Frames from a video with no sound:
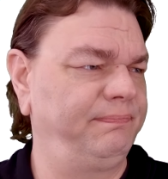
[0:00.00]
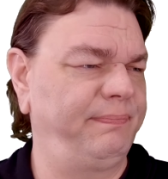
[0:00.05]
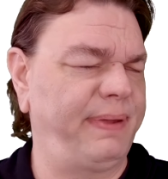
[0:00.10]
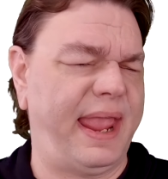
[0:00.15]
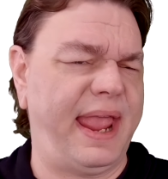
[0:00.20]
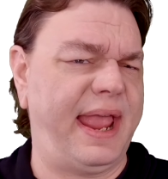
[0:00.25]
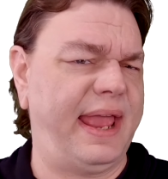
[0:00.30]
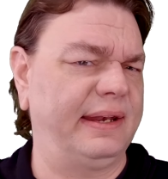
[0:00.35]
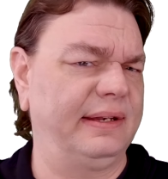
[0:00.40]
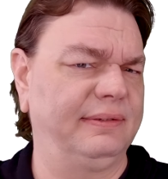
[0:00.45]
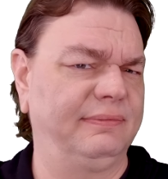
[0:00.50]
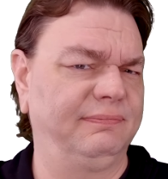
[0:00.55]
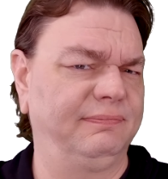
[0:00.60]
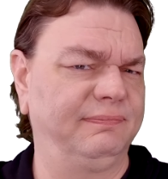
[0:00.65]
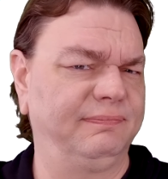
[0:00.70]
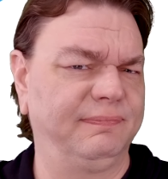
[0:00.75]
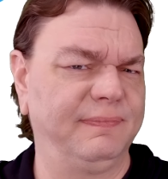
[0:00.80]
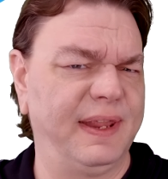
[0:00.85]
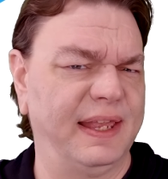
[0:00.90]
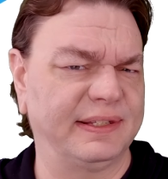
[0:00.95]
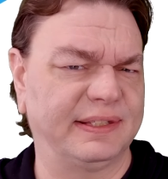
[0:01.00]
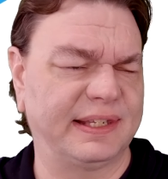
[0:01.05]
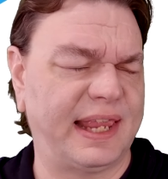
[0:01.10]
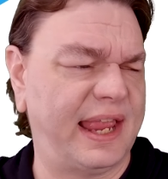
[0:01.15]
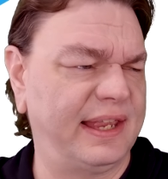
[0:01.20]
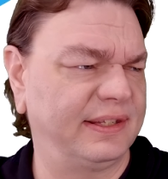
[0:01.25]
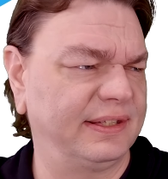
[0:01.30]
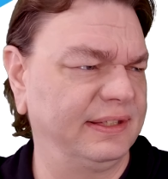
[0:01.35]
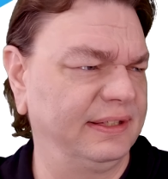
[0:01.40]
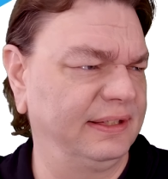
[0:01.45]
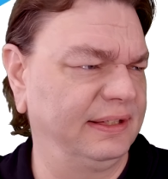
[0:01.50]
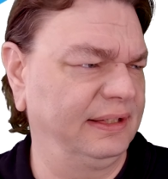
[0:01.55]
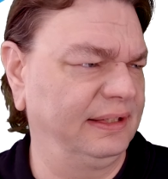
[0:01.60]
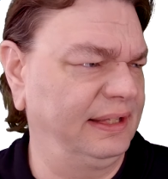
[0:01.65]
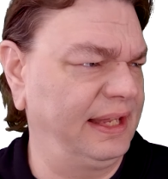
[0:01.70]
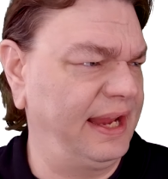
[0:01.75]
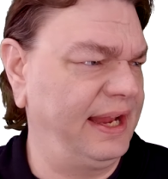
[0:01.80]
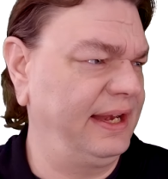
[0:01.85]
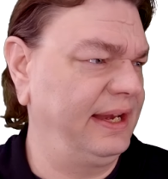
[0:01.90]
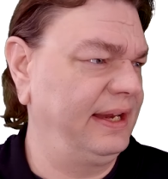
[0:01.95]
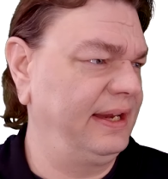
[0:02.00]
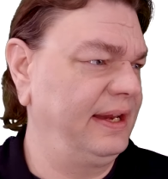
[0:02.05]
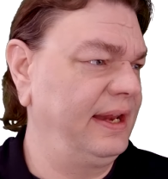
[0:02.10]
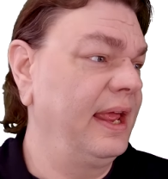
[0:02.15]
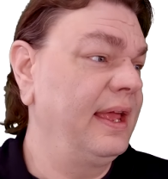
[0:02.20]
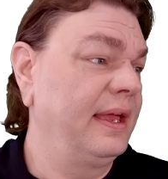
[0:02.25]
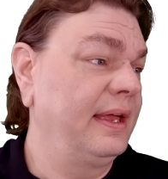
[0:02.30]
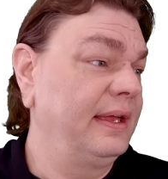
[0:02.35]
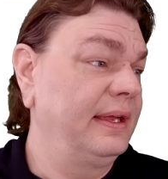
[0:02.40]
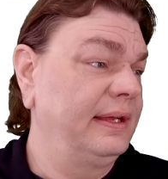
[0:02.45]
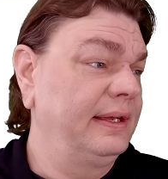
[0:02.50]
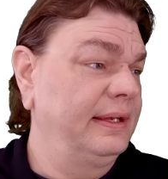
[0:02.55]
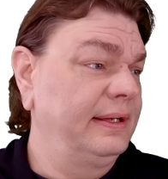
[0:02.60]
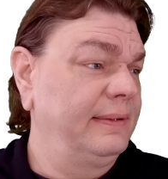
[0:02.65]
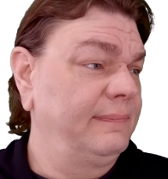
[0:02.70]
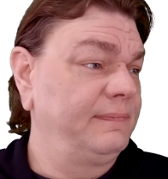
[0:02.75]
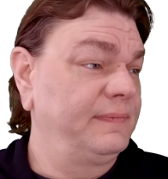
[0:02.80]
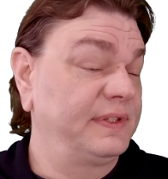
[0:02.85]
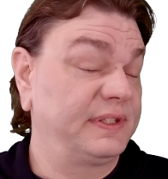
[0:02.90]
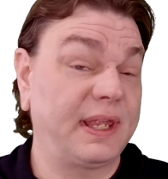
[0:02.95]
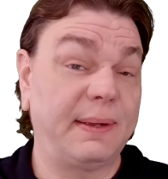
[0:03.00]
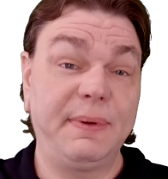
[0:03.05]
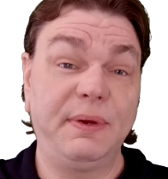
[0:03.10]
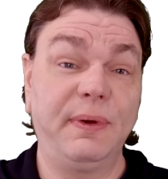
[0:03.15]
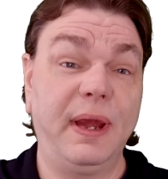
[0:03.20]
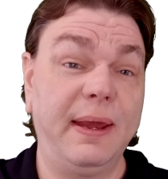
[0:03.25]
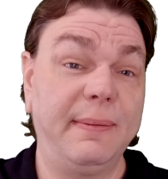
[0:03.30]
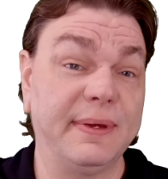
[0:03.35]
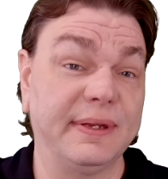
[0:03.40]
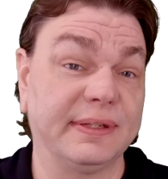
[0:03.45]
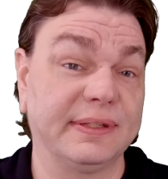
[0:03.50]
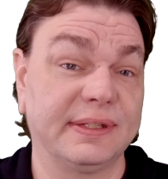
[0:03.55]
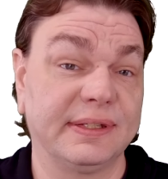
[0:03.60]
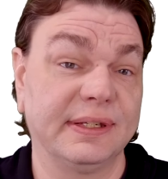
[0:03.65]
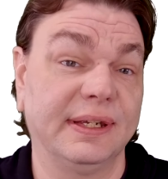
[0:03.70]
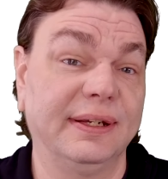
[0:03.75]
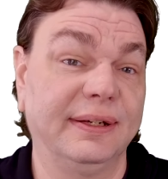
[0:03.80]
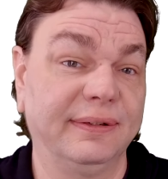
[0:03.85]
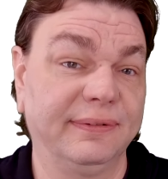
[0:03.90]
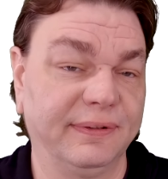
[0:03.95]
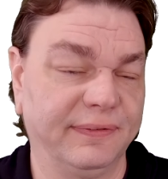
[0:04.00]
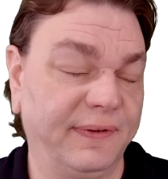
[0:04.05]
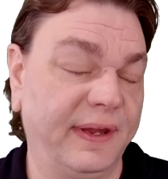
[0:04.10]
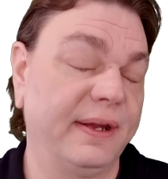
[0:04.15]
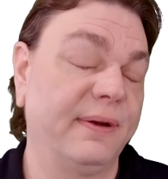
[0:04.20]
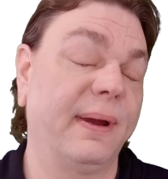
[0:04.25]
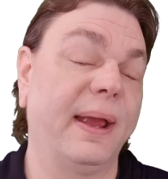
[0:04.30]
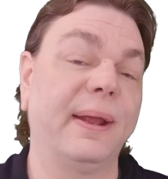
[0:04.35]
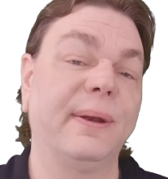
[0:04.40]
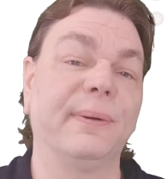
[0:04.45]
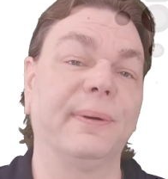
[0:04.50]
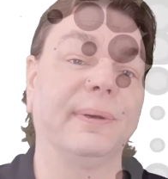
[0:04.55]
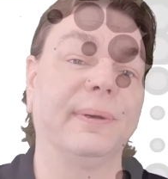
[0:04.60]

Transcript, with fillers: bad assassin lady, Semiramis, for Fate Grand